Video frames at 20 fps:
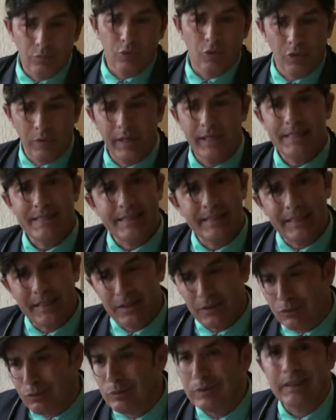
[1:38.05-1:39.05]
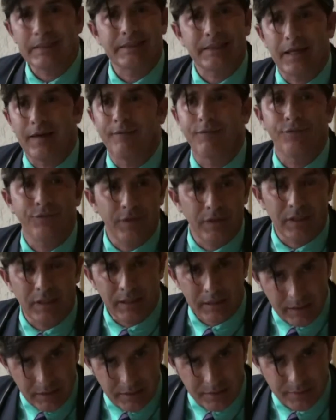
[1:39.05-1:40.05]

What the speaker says: Go ahead and say it. What the fuck?